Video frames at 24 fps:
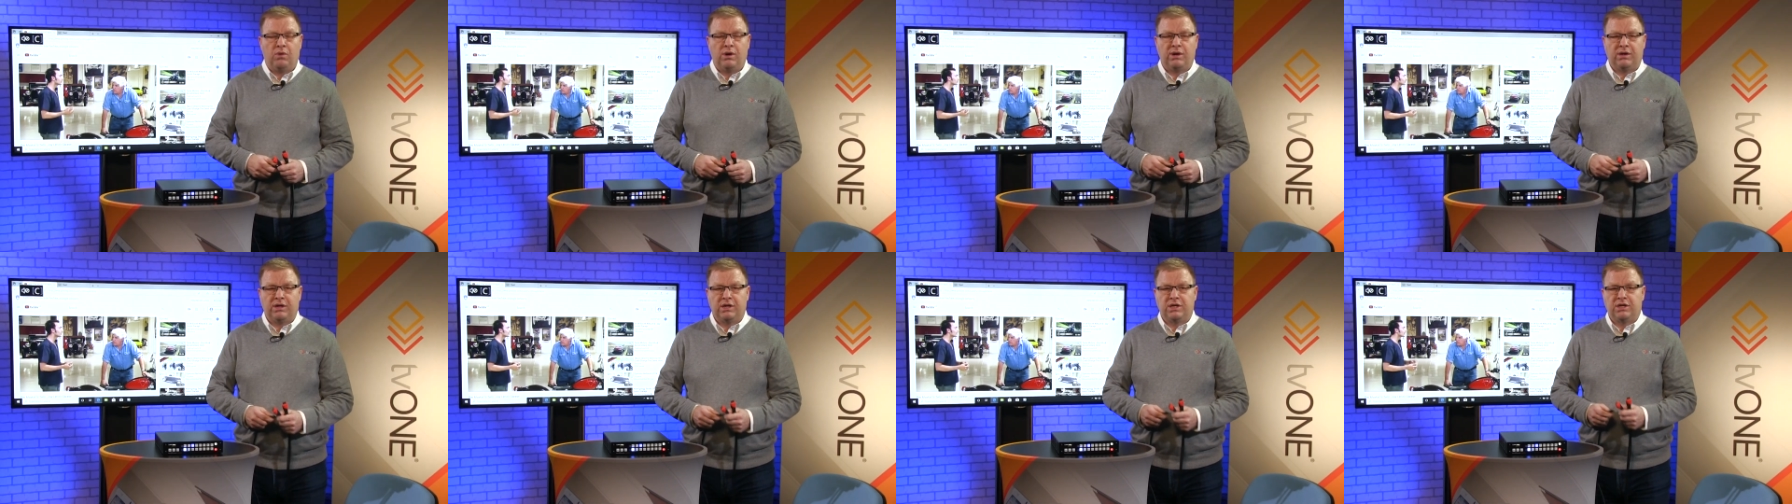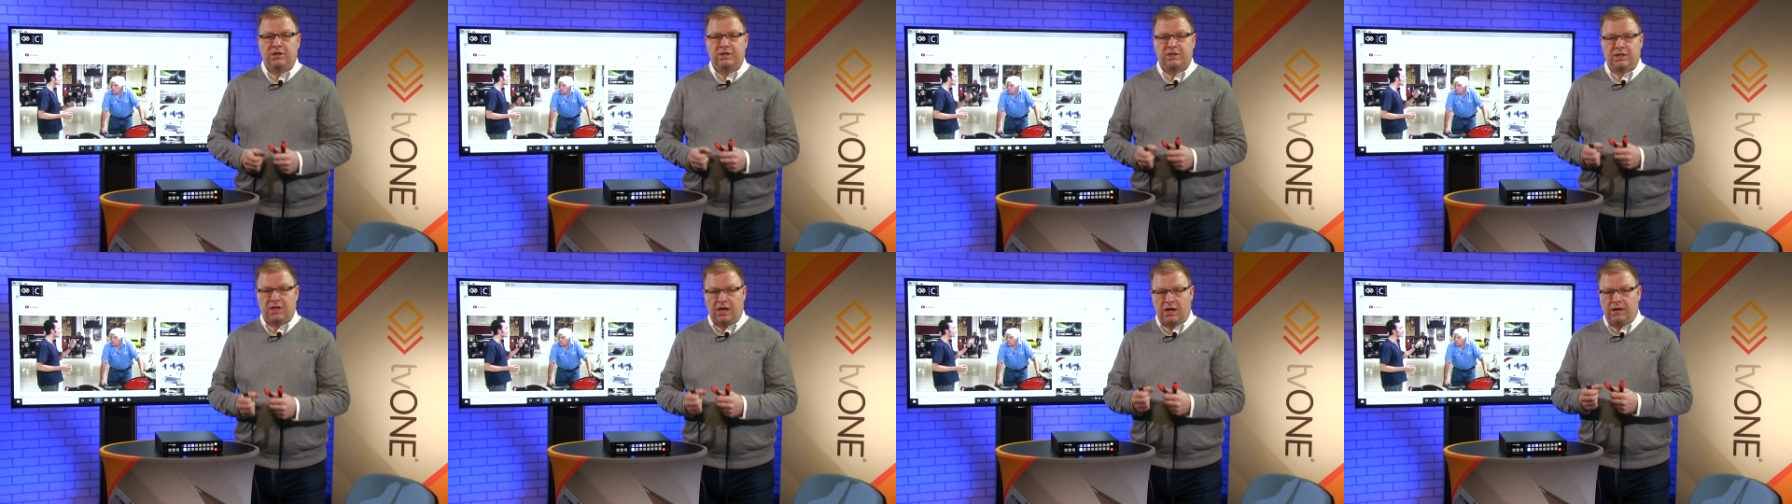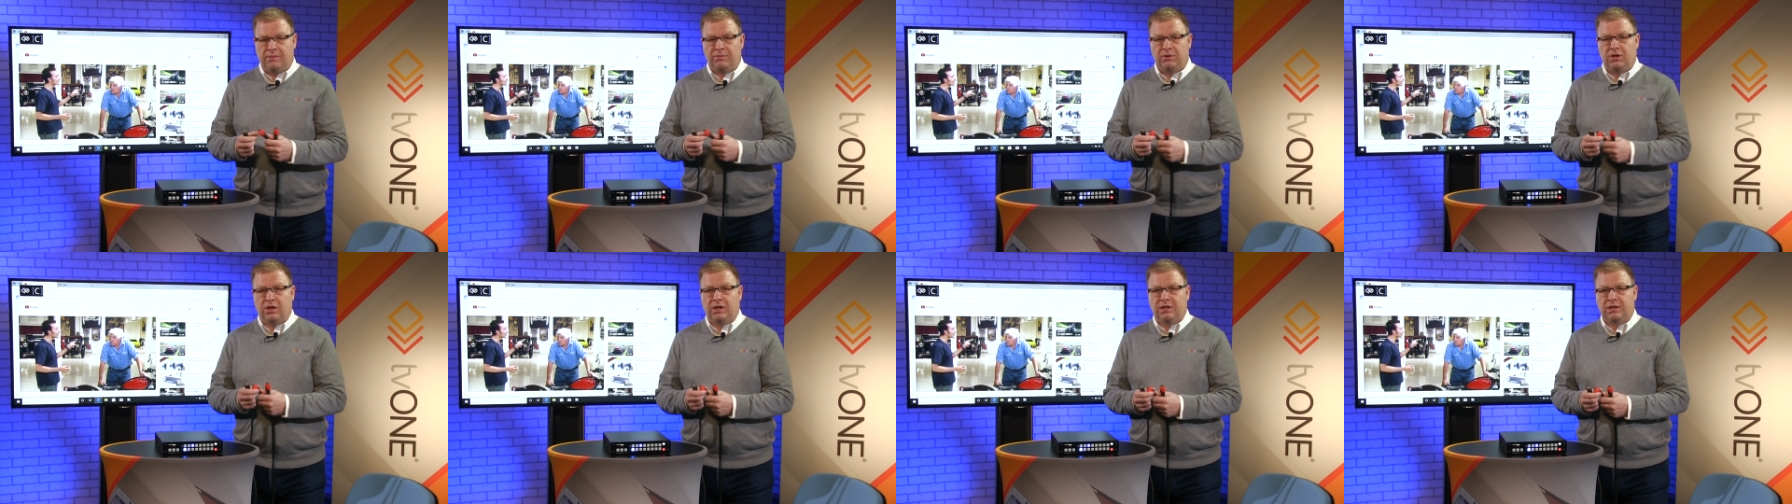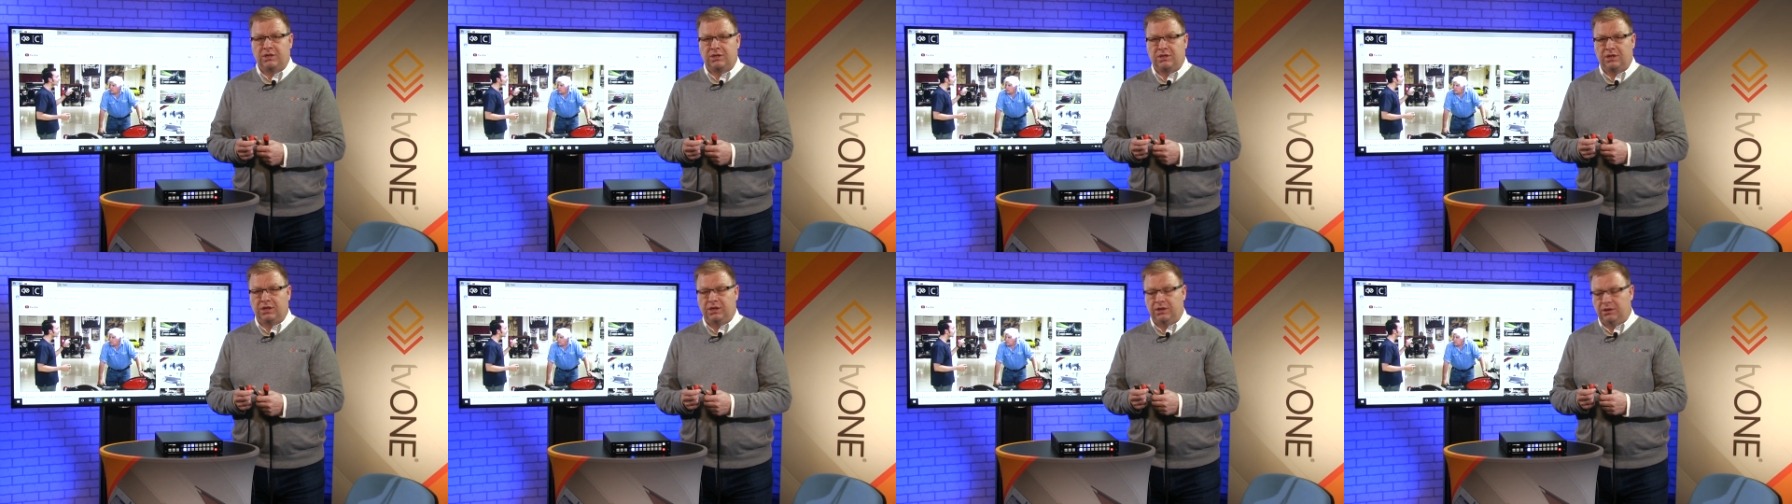What I'm going to do is I'm
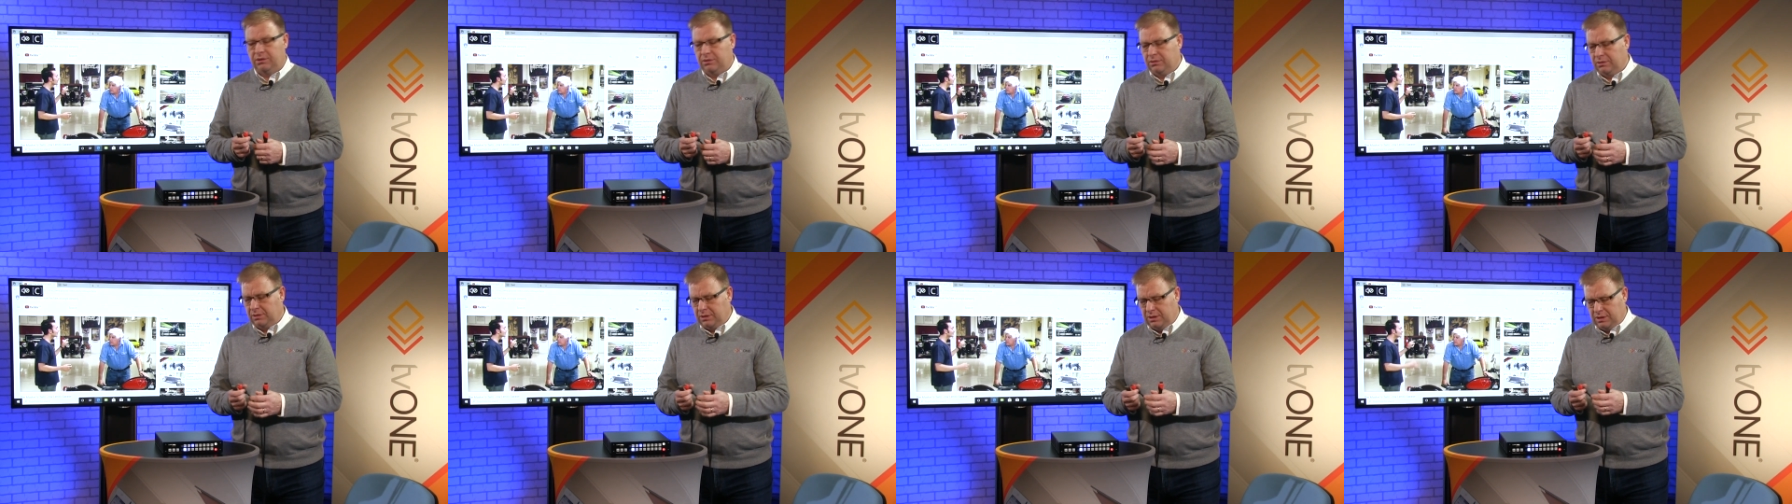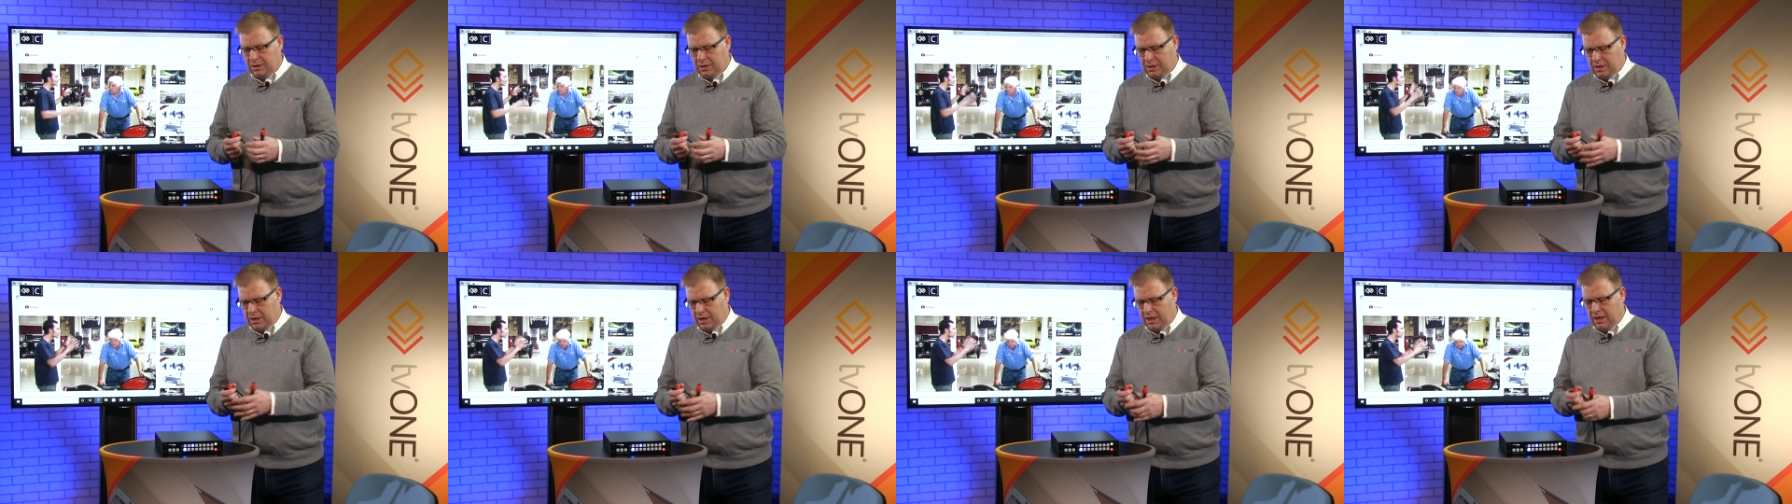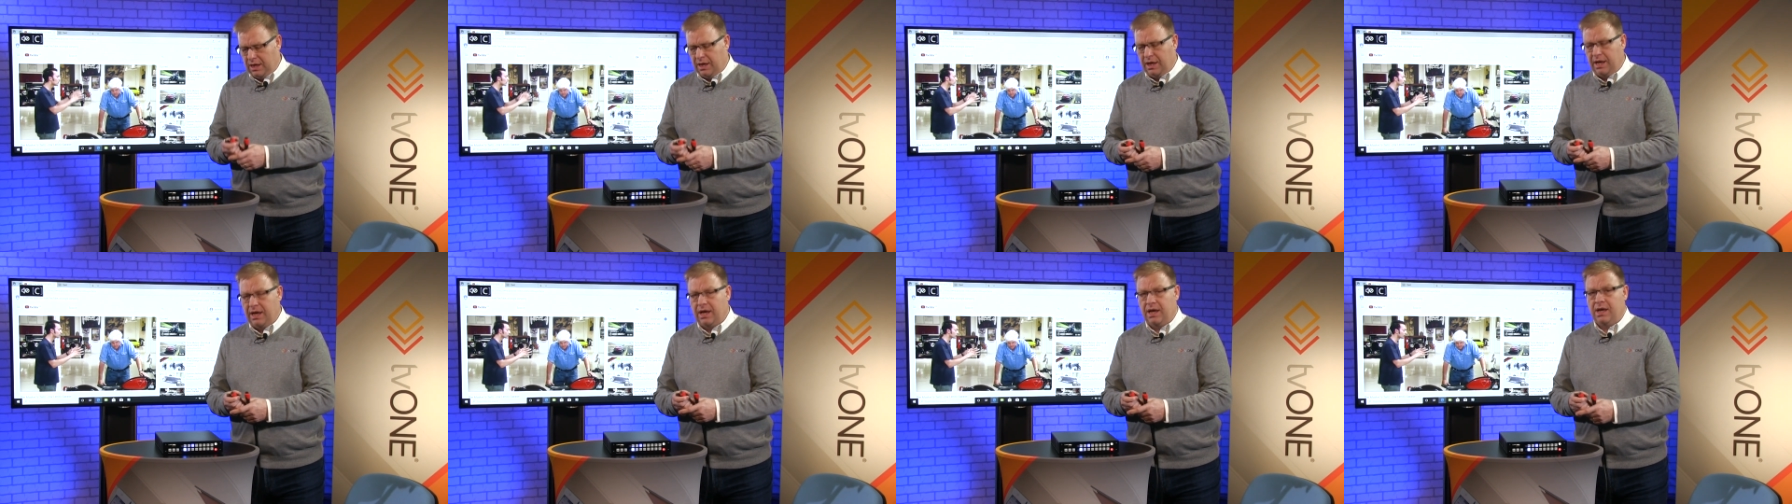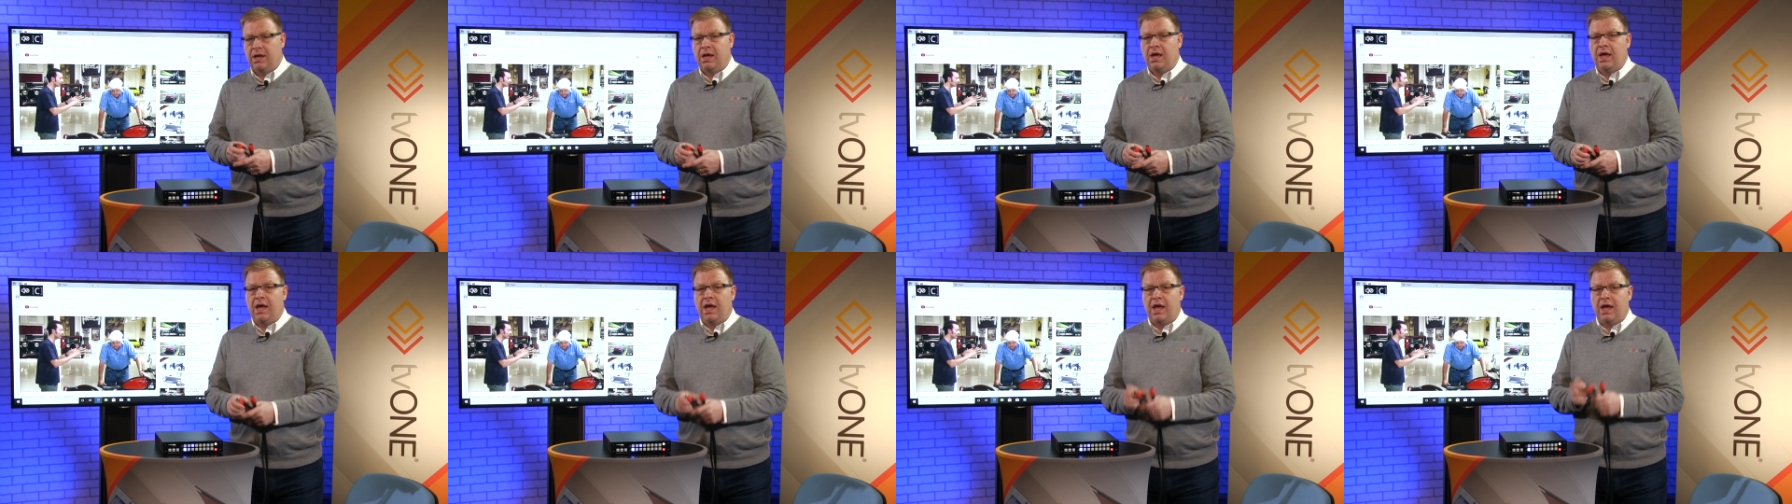going to uh,
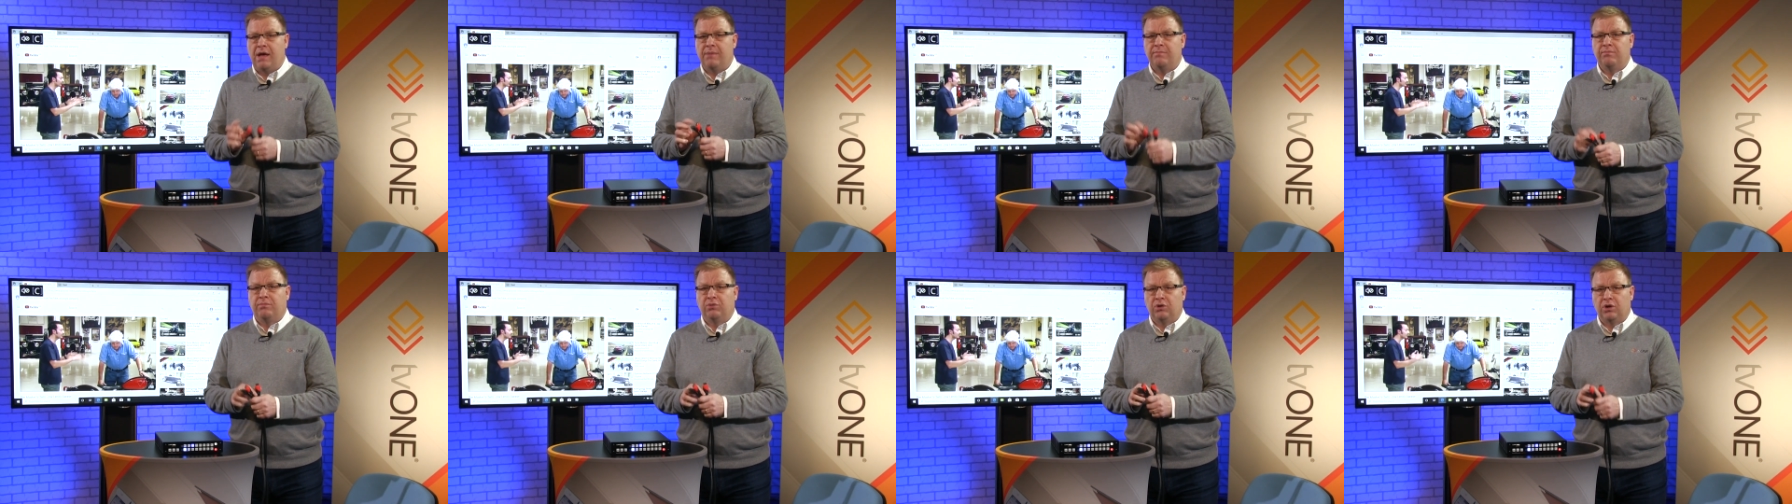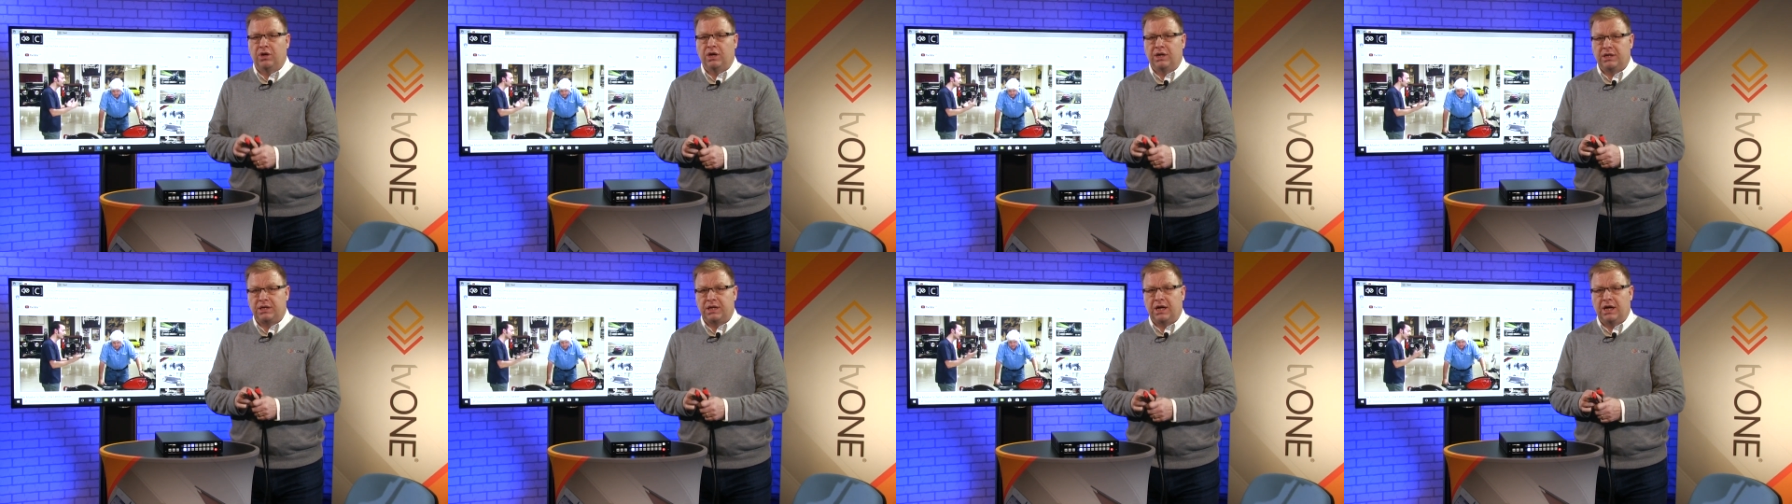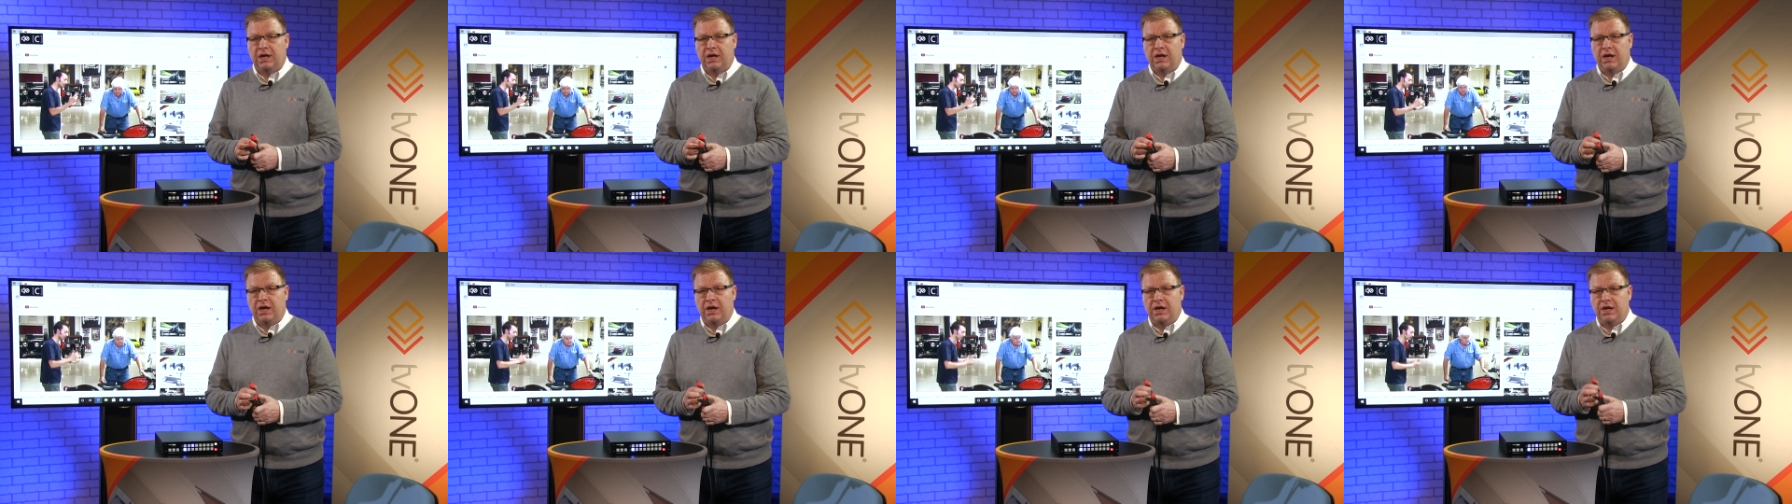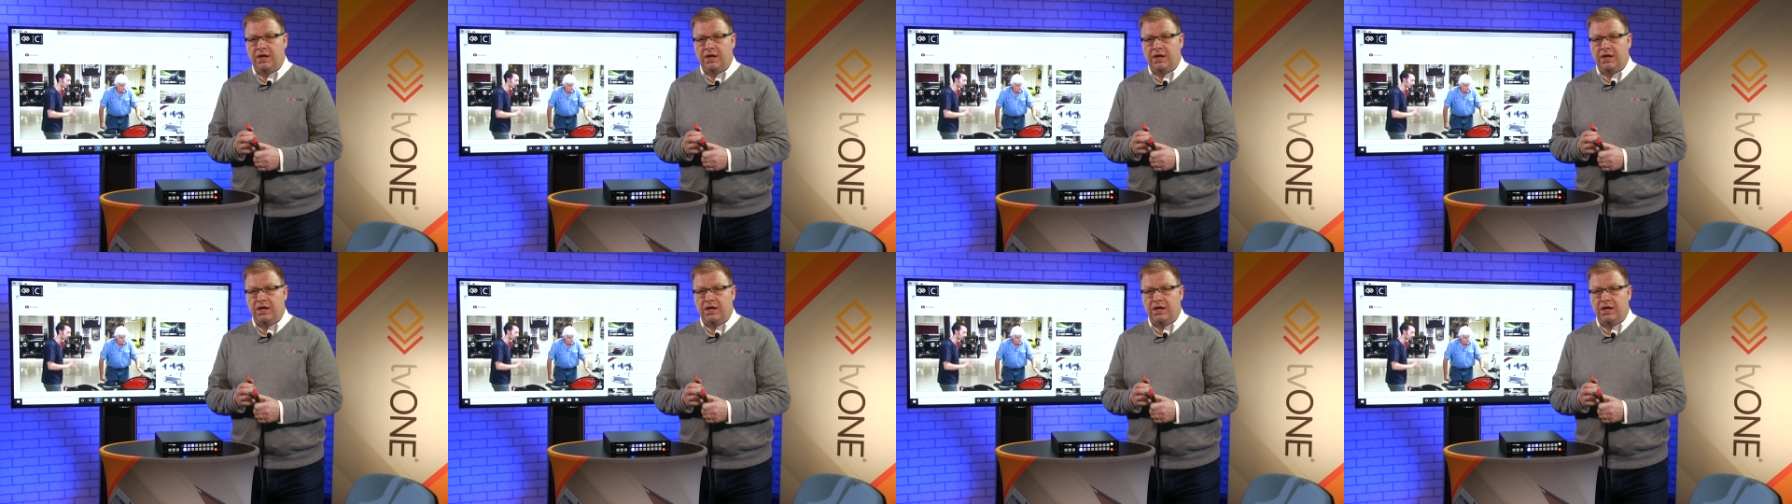input uh,